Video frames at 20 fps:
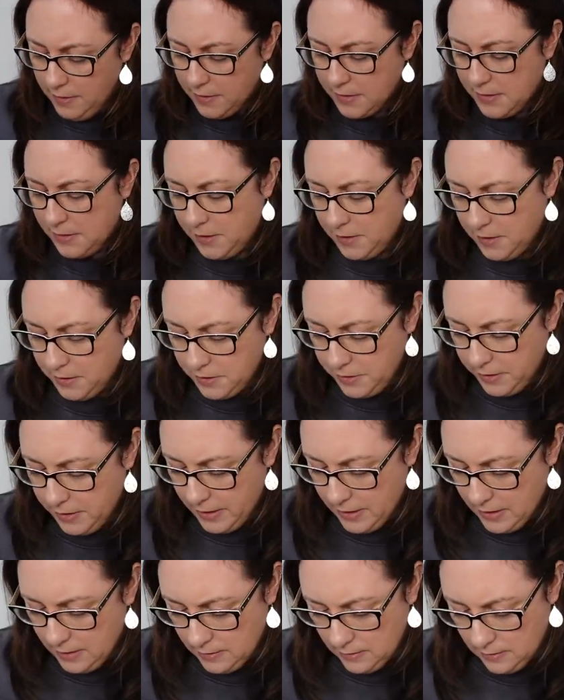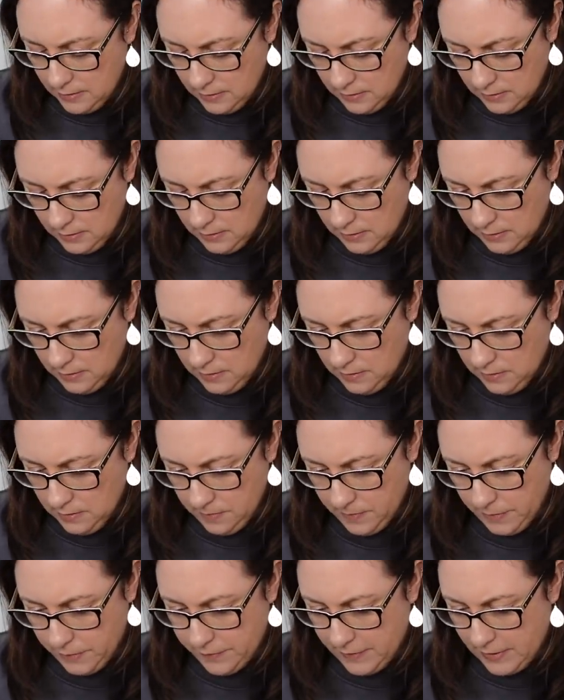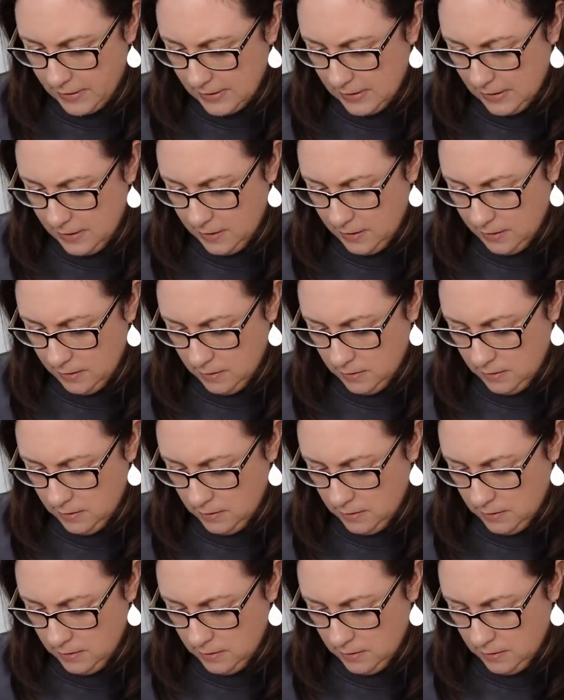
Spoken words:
It's 32 count Belfast linen.